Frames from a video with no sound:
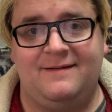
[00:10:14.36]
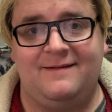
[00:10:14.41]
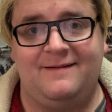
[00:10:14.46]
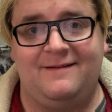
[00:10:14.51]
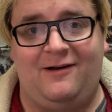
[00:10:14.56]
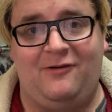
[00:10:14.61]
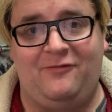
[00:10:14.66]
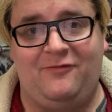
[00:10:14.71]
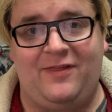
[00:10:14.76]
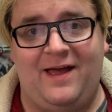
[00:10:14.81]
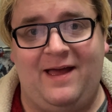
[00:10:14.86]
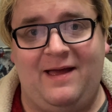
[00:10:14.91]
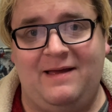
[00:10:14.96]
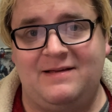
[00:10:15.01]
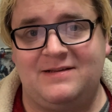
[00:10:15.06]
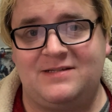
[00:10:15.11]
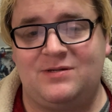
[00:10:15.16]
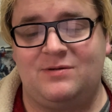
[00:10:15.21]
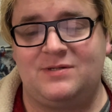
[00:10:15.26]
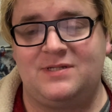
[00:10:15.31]
off
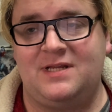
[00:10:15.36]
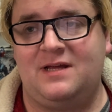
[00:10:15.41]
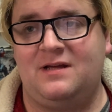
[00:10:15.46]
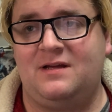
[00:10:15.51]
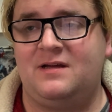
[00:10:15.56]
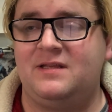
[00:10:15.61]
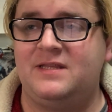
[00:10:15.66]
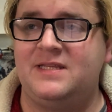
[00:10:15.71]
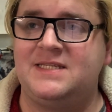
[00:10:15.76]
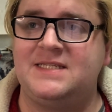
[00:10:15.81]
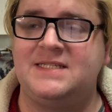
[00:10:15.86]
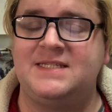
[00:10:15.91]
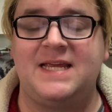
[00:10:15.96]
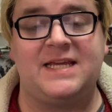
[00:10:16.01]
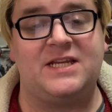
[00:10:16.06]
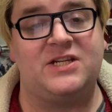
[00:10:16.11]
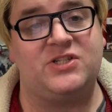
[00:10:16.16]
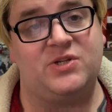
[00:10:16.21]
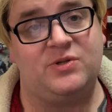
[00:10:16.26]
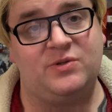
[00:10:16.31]
that. So I was like, oh, this is
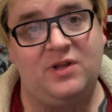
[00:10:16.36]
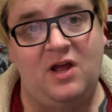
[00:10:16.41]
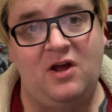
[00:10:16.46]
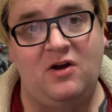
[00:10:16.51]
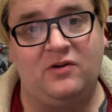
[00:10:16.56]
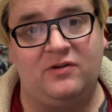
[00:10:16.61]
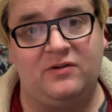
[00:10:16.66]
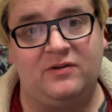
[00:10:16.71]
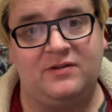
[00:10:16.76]
taking too long.